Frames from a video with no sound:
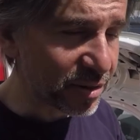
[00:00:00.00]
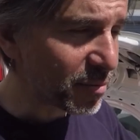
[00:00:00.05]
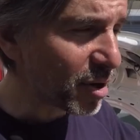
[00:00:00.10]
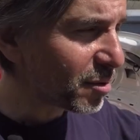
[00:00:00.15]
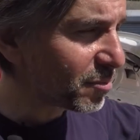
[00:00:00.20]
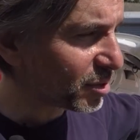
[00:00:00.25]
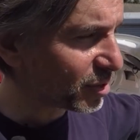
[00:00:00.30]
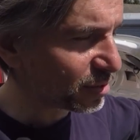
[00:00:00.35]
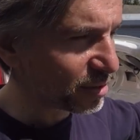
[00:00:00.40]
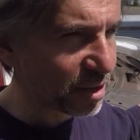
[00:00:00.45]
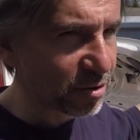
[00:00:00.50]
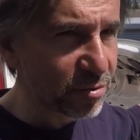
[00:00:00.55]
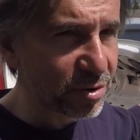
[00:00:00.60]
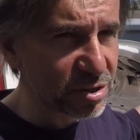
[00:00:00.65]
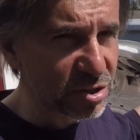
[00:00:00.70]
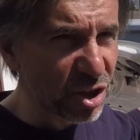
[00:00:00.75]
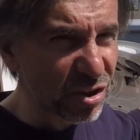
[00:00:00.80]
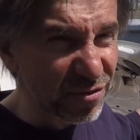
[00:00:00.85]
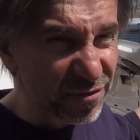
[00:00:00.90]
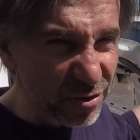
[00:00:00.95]
the moment there is
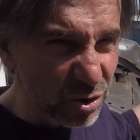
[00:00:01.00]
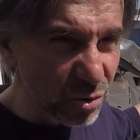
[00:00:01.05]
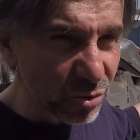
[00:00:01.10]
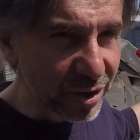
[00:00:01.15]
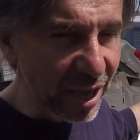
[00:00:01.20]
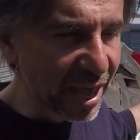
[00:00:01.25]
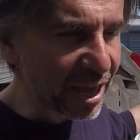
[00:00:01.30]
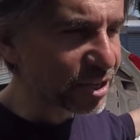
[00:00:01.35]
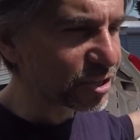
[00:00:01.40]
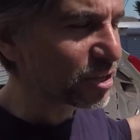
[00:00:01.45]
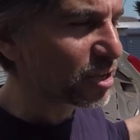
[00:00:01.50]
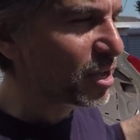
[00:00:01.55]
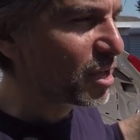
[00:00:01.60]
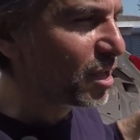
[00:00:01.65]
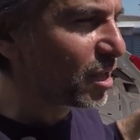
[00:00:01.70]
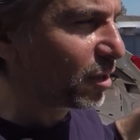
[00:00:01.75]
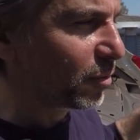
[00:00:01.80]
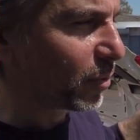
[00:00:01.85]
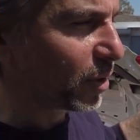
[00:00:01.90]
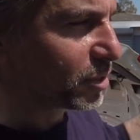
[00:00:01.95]
no fuel gauge,
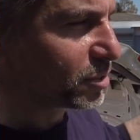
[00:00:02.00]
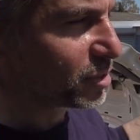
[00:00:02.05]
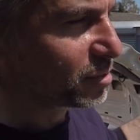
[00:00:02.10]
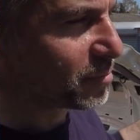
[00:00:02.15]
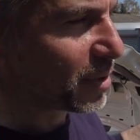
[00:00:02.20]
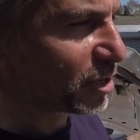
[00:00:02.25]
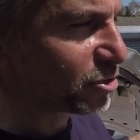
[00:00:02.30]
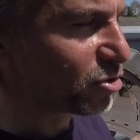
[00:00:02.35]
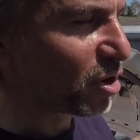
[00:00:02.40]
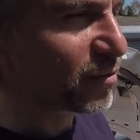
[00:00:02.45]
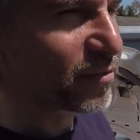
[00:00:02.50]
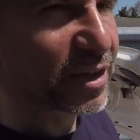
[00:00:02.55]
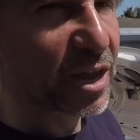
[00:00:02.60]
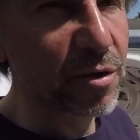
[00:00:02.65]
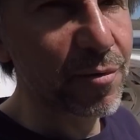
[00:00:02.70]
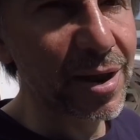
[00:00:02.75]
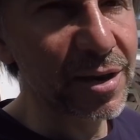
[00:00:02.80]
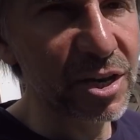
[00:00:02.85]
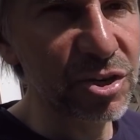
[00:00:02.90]
which has made driving it around